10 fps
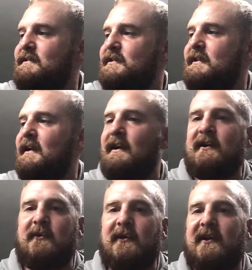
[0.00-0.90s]

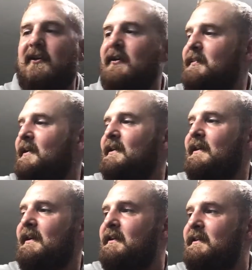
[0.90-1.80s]
generic
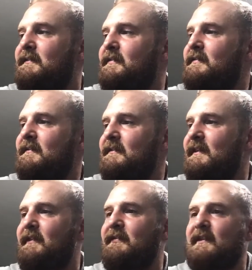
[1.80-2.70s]
cornucopia of
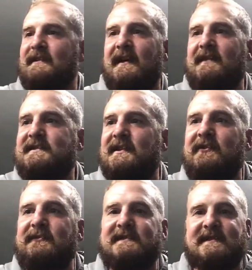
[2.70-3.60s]
different types of
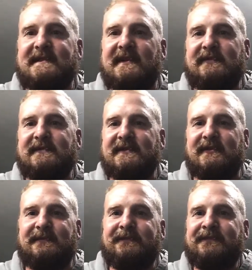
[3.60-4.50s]
lubes and stuff. So,